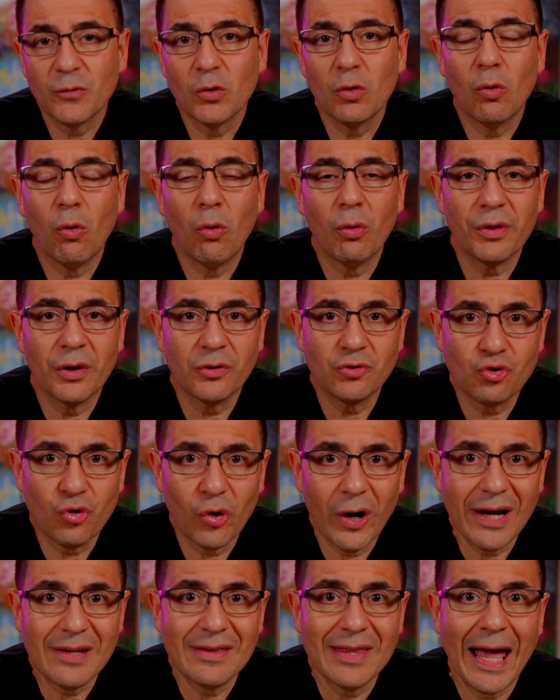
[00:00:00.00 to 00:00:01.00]
or the
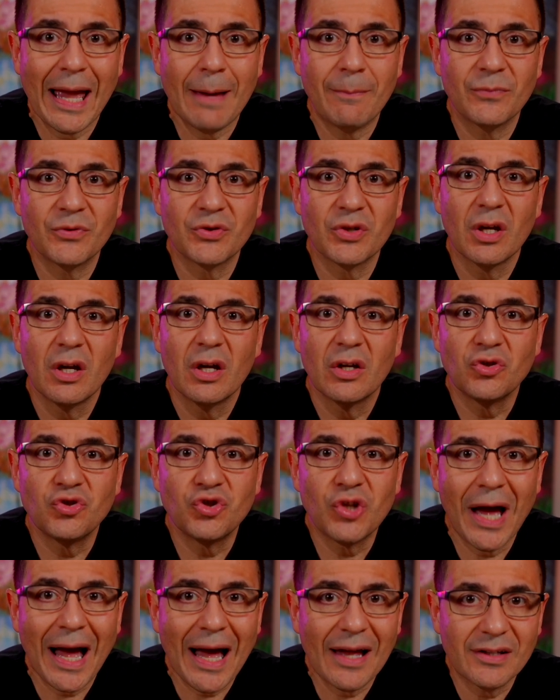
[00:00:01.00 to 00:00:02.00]
trade names
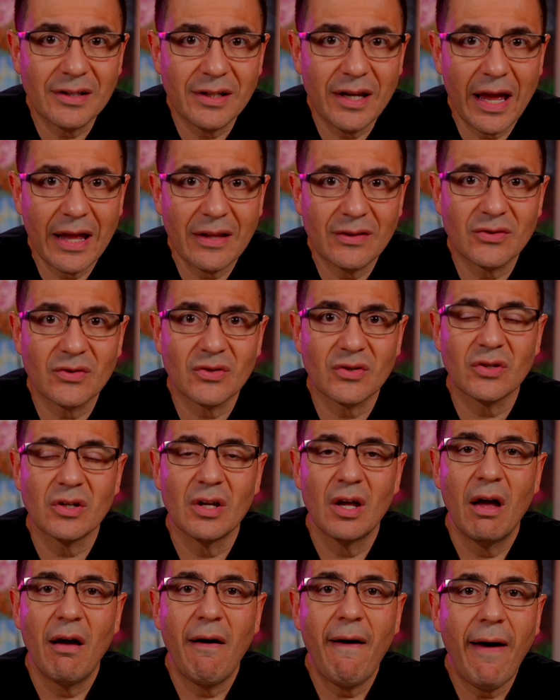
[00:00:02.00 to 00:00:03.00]
Jardiance
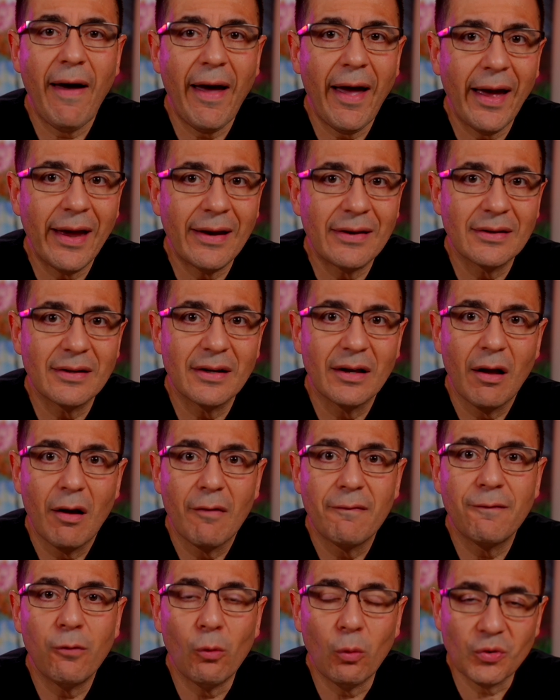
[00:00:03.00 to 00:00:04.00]
and
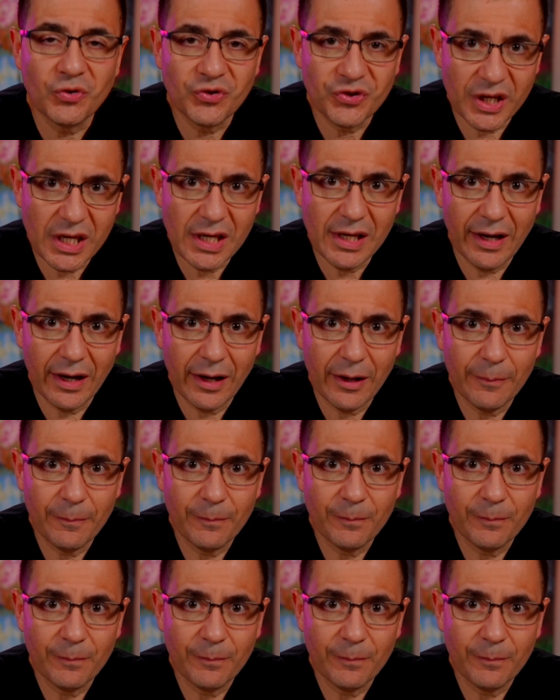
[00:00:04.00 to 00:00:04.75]
Forxiga.